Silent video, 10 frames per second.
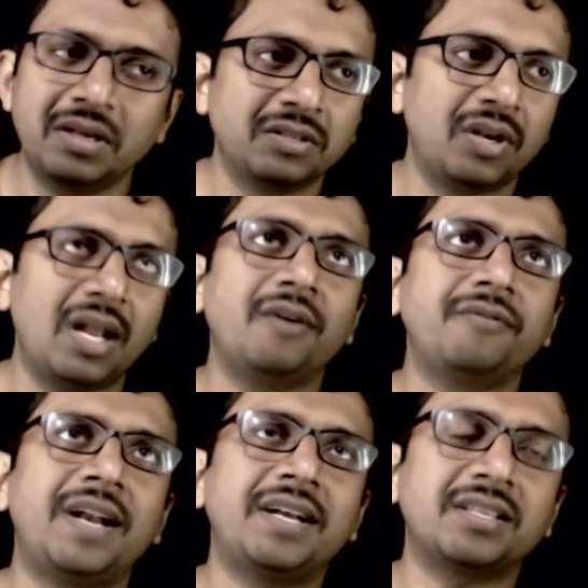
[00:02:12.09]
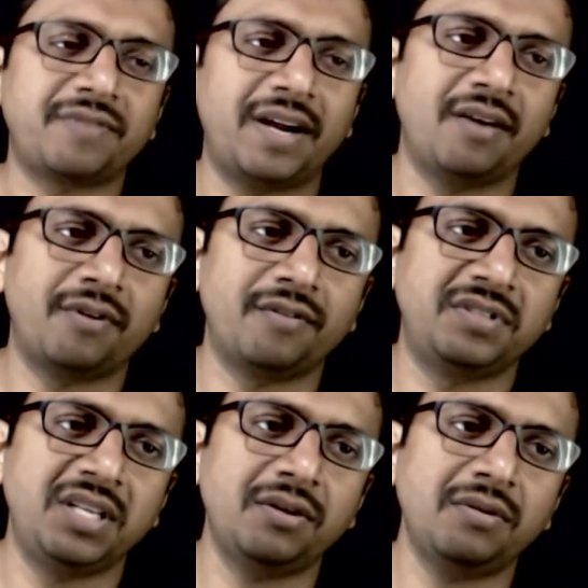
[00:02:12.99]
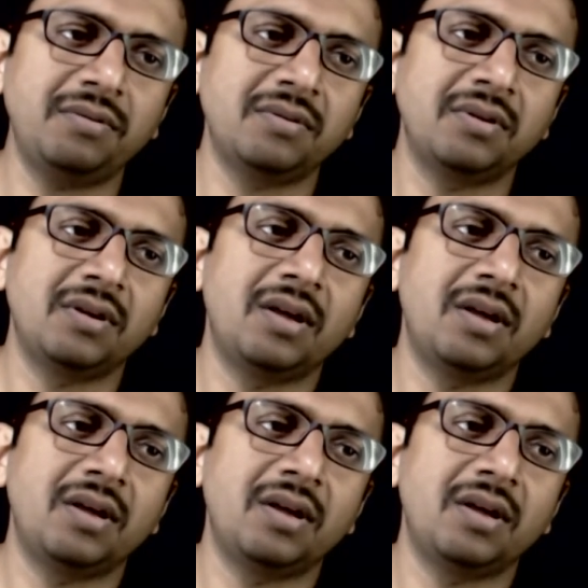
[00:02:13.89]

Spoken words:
So now let us find f of 0.